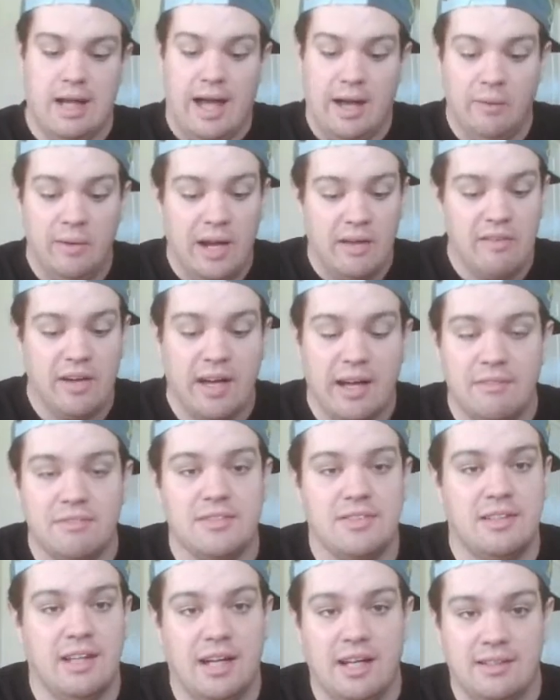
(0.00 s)
I would have
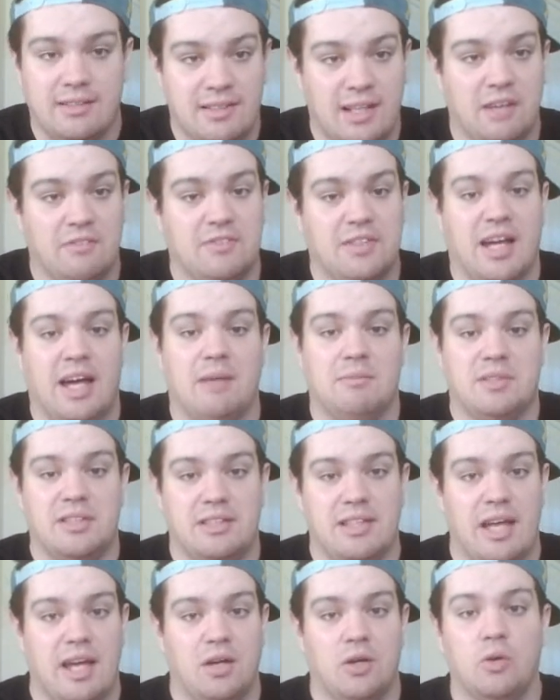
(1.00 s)
a tough time
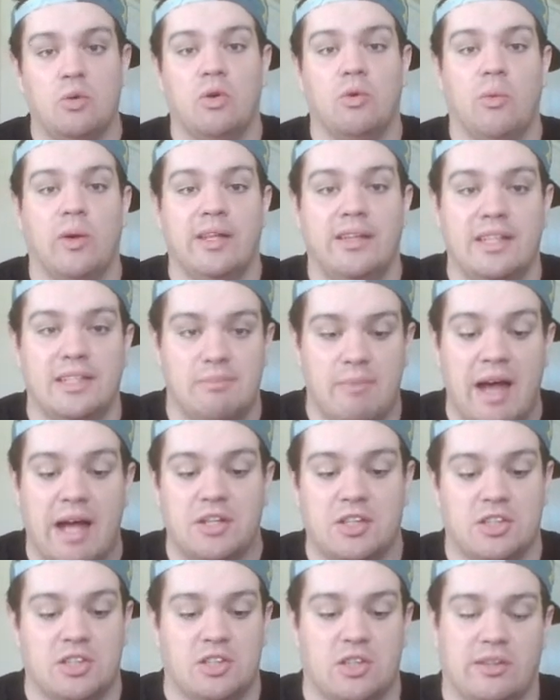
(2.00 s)
saying who would win these
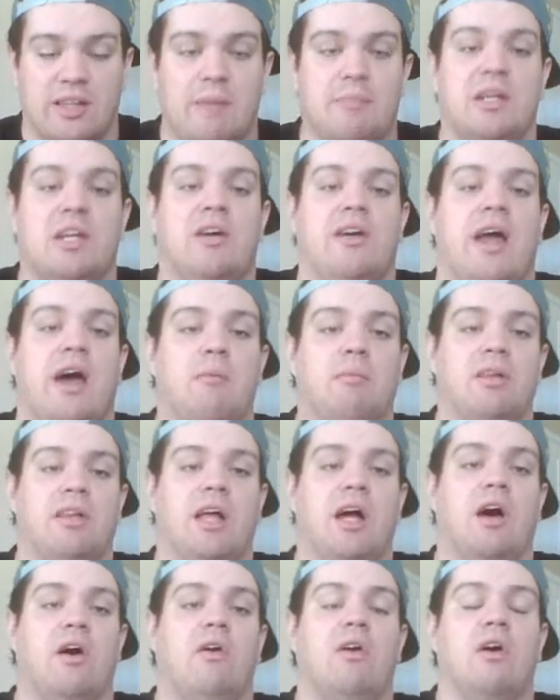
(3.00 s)
matches. So let me know down
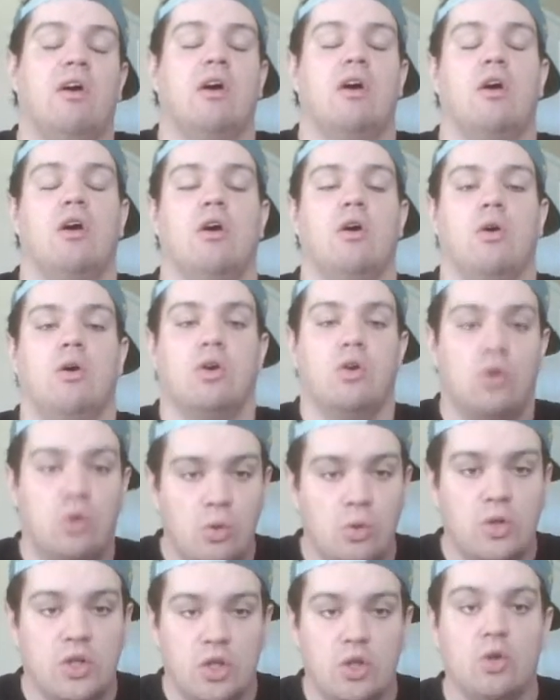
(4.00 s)
below
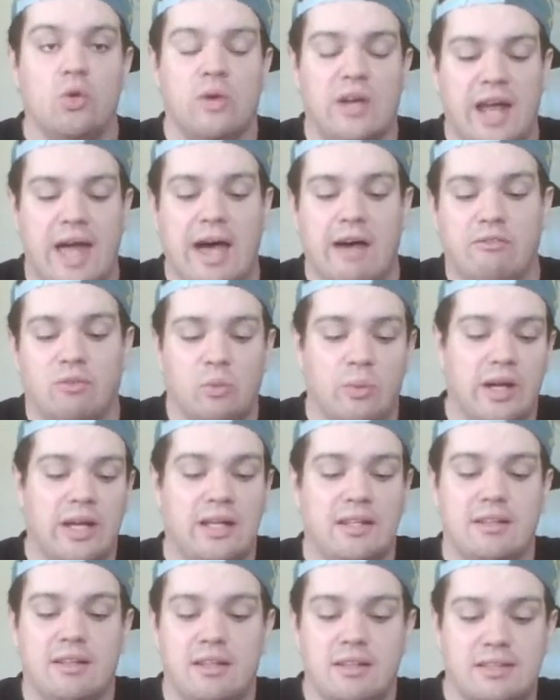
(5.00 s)
who you would have
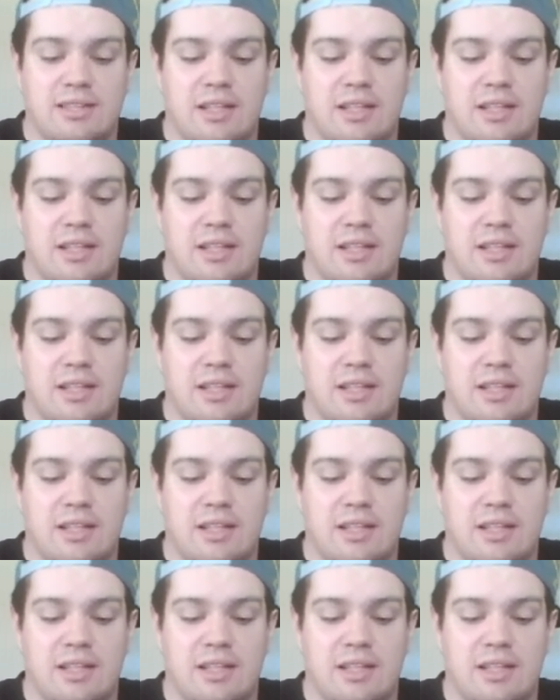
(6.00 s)
win